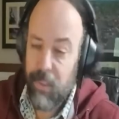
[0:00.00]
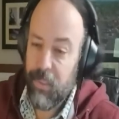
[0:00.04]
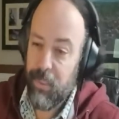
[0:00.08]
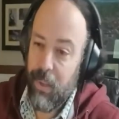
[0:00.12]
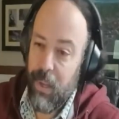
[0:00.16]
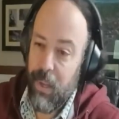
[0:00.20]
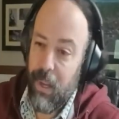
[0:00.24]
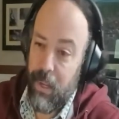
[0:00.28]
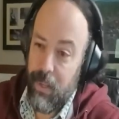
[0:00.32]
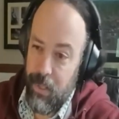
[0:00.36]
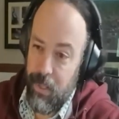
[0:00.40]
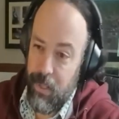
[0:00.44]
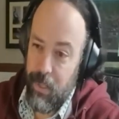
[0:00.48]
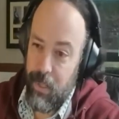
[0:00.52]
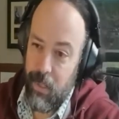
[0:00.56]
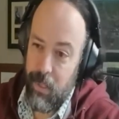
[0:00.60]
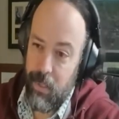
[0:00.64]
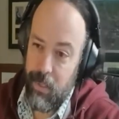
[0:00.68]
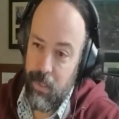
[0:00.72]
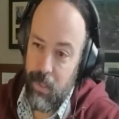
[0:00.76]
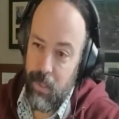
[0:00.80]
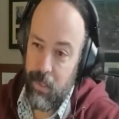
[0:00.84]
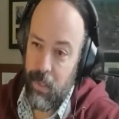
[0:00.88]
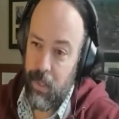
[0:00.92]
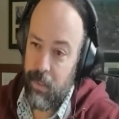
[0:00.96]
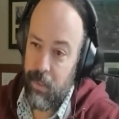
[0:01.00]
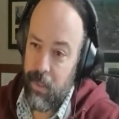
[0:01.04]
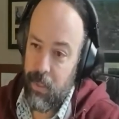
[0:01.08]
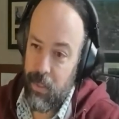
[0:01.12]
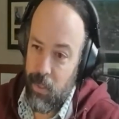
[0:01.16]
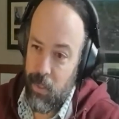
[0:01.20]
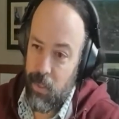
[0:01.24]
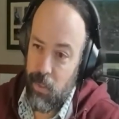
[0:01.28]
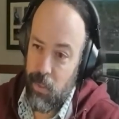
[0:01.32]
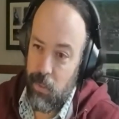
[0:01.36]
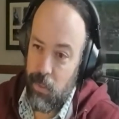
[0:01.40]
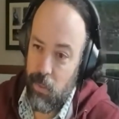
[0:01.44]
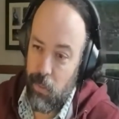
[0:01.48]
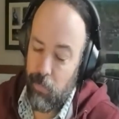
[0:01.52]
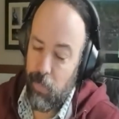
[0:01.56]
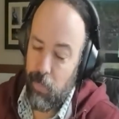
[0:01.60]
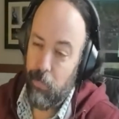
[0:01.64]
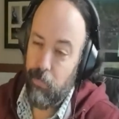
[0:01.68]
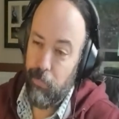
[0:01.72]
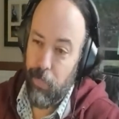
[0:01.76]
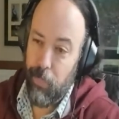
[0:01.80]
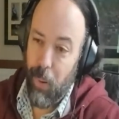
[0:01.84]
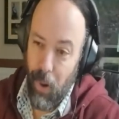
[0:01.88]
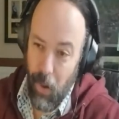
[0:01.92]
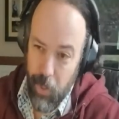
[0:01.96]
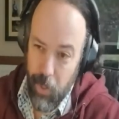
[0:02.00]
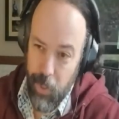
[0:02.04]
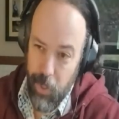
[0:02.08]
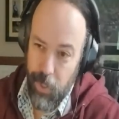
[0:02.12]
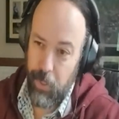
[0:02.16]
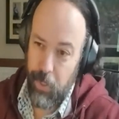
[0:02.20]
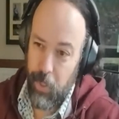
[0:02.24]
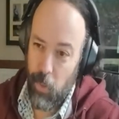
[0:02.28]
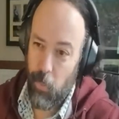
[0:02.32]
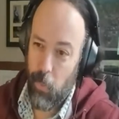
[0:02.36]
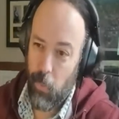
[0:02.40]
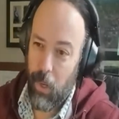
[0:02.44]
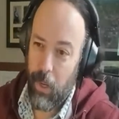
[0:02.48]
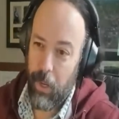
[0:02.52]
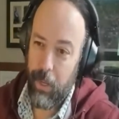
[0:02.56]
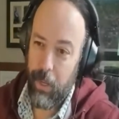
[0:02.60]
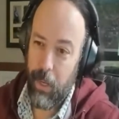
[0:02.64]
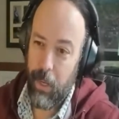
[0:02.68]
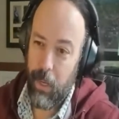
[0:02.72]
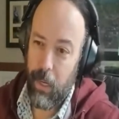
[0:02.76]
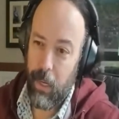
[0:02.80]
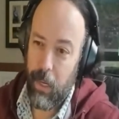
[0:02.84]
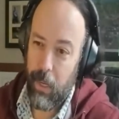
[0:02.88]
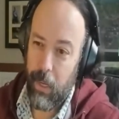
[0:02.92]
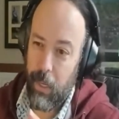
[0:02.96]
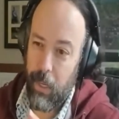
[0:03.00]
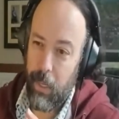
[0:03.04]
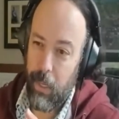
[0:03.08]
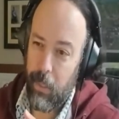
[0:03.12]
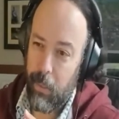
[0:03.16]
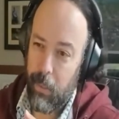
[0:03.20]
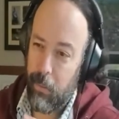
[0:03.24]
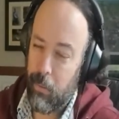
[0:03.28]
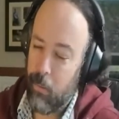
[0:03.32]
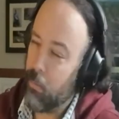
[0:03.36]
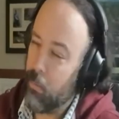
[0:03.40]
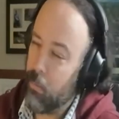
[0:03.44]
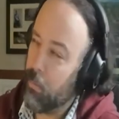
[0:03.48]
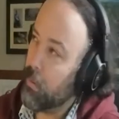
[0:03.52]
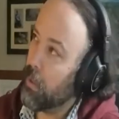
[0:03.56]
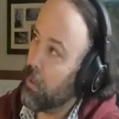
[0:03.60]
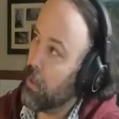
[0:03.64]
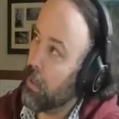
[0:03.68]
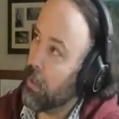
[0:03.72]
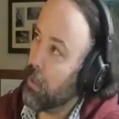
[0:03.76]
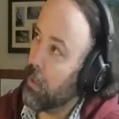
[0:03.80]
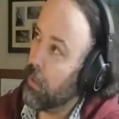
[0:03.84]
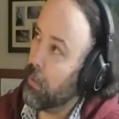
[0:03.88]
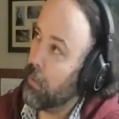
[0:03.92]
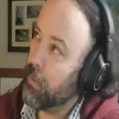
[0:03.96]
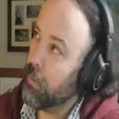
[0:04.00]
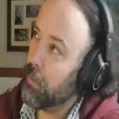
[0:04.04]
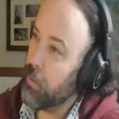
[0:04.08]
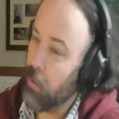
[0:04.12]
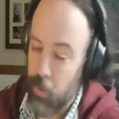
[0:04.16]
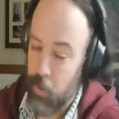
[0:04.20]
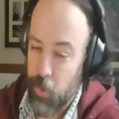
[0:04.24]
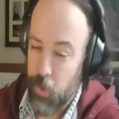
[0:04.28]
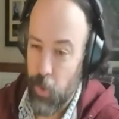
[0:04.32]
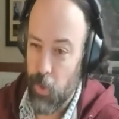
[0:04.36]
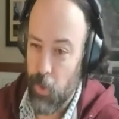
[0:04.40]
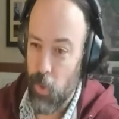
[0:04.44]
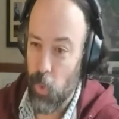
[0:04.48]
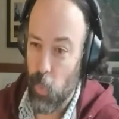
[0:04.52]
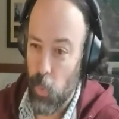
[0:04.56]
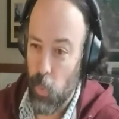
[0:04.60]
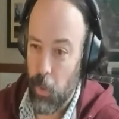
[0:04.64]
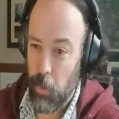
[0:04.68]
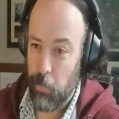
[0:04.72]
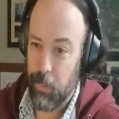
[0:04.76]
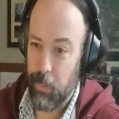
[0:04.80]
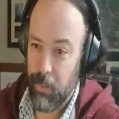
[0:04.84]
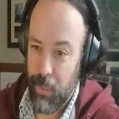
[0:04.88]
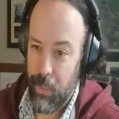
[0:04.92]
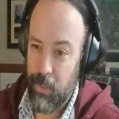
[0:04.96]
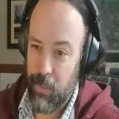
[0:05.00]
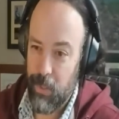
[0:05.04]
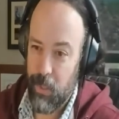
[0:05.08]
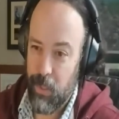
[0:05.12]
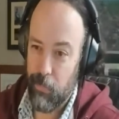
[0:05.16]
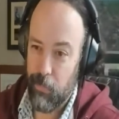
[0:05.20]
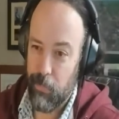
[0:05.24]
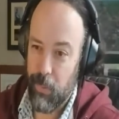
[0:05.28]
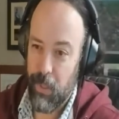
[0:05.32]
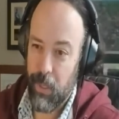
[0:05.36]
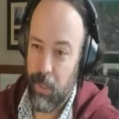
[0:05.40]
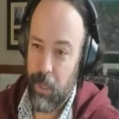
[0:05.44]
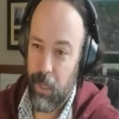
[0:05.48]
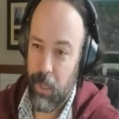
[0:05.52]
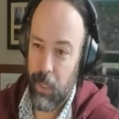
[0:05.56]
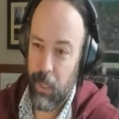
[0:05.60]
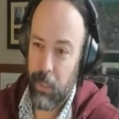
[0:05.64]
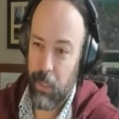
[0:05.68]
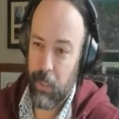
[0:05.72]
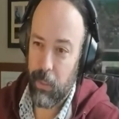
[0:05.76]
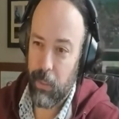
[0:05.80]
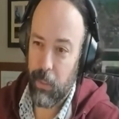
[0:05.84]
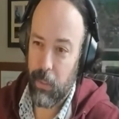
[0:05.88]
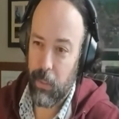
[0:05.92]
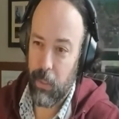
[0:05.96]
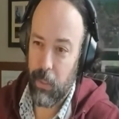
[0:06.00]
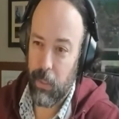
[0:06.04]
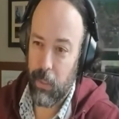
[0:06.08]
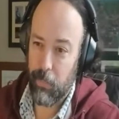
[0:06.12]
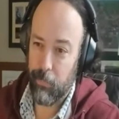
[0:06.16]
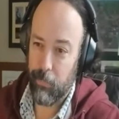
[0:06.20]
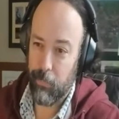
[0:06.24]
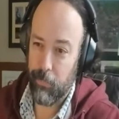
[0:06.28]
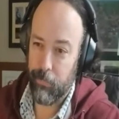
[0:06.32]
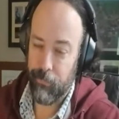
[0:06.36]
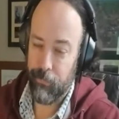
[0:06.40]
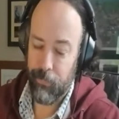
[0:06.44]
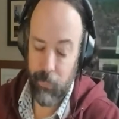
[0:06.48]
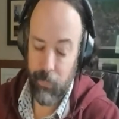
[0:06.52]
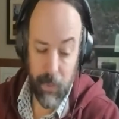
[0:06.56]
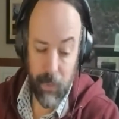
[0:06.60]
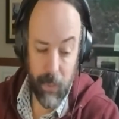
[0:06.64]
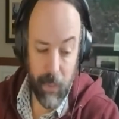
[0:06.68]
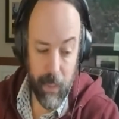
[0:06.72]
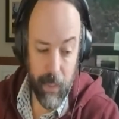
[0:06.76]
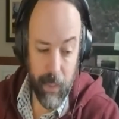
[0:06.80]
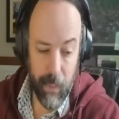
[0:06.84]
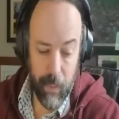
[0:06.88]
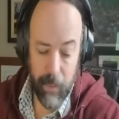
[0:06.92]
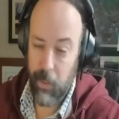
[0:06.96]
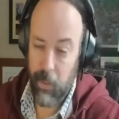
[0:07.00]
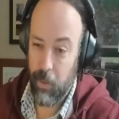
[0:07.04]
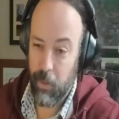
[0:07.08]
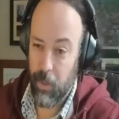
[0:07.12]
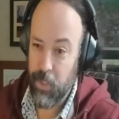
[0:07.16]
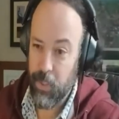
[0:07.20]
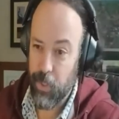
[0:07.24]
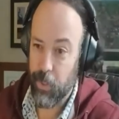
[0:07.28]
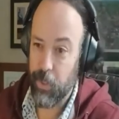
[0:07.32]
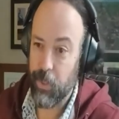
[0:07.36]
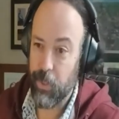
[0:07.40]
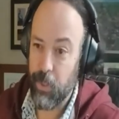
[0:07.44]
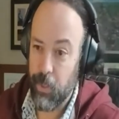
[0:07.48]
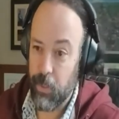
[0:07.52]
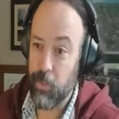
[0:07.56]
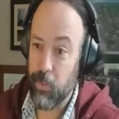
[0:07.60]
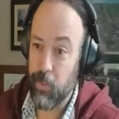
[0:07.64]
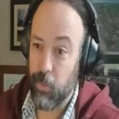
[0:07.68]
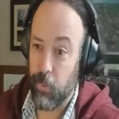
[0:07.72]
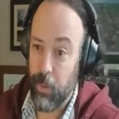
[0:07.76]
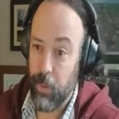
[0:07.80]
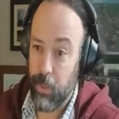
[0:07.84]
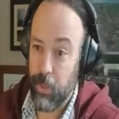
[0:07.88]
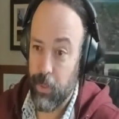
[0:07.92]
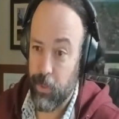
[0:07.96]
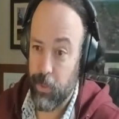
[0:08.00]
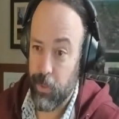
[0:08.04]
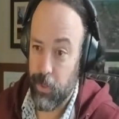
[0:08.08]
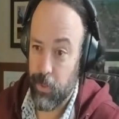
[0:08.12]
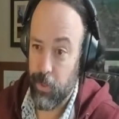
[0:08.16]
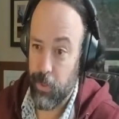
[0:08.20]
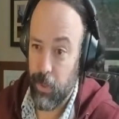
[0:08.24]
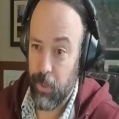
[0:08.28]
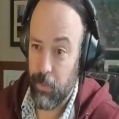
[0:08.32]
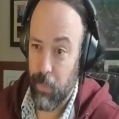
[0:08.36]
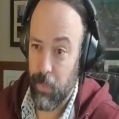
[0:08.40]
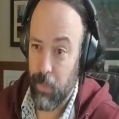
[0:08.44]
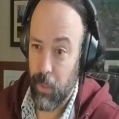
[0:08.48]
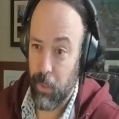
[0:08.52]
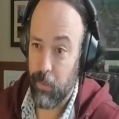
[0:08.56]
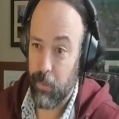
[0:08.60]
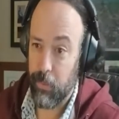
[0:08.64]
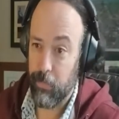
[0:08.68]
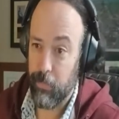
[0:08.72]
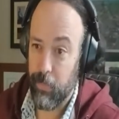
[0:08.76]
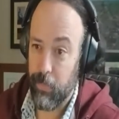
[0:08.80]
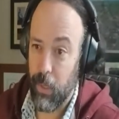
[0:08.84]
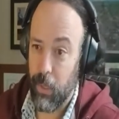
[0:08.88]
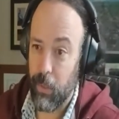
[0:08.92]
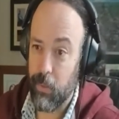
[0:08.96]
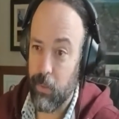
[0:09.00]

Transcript: the idea is, and that this is partially why I, took the word Plancksip and I turned it into a registered trademark, right?